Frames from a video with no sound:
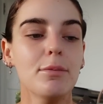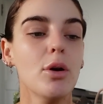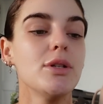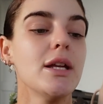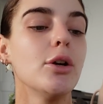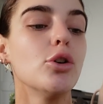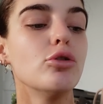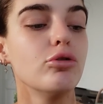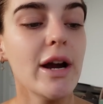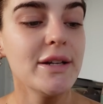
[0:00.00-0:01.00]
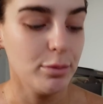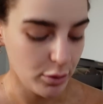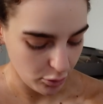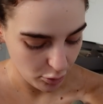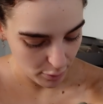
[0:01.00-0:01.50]
most
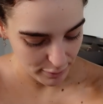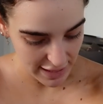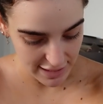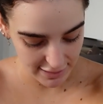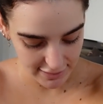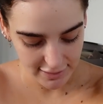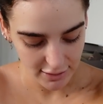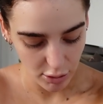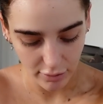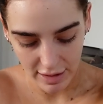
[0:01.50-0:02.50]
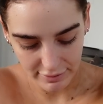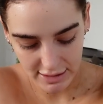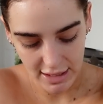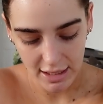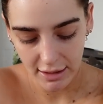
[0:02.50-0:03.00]
incredible bakes you have ever
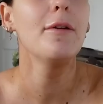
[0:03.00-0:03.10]
seen.